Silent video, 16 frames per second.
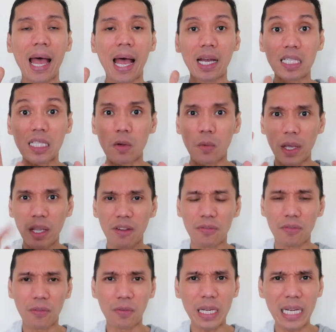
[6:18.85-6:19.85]
has a way
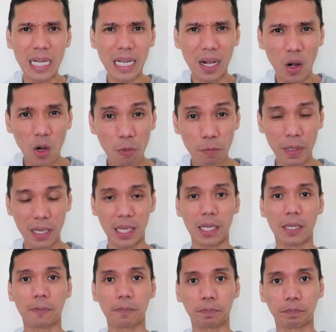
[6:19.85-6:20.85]
of really
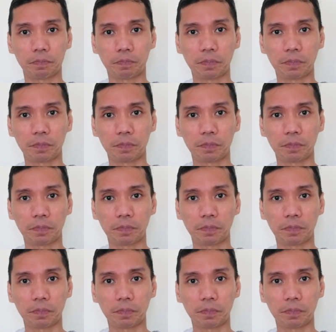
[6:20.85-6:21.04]
opening,